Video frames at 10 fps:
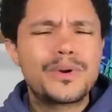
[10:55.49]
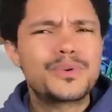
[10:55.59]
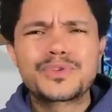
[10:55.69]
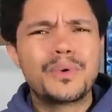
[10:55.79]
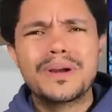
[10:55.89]
And
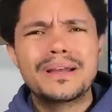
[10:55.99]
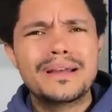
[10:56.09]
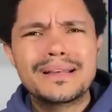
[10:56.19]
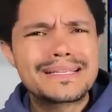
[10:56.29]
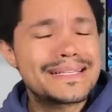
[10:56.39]
also,
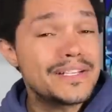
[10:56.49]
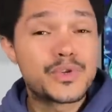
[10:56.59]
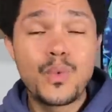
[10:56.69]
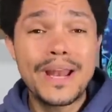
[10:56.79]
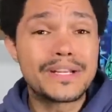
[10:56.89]

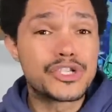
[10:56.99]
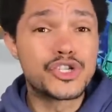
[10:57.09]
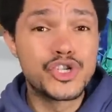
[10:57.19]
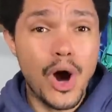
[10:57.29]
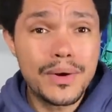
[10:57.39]
since when is
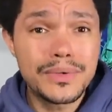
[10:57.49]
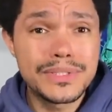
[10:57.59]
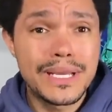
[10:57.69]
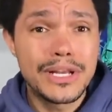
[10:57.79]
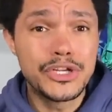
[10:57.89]

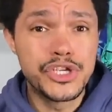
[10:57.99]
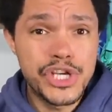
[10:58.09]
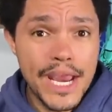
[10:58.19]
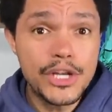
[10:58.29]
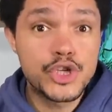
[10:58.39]
Donald
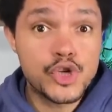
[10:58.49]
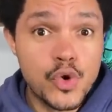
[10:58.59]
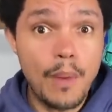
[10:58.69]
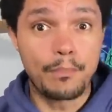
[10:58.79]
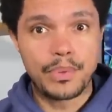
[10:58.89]
J.
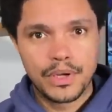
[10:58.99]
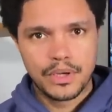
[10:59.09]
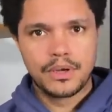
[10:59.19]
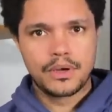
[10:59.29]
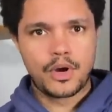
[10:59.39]
Trump
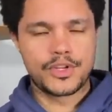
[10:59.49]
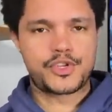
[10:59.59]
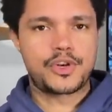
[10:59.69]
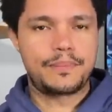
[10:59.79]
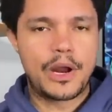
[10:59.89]

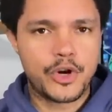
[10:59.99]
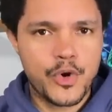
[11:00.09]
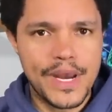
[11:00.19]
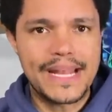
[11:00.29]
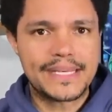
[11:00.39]
concerned about
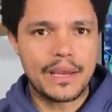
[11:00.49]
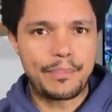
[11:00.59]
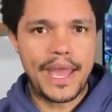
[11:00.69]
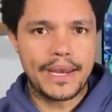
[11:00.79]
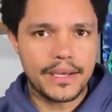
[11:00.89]
creating a
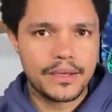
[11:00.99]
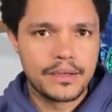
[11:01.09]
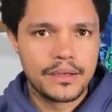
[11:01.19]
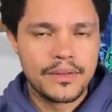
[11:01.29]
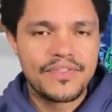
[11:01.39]
panic?
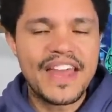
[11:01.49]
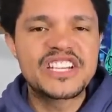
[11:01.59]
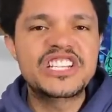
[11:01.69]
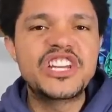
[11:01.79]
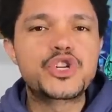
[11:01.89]
That
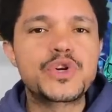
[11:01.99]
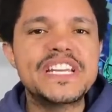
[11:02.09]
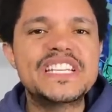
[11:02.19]
is literally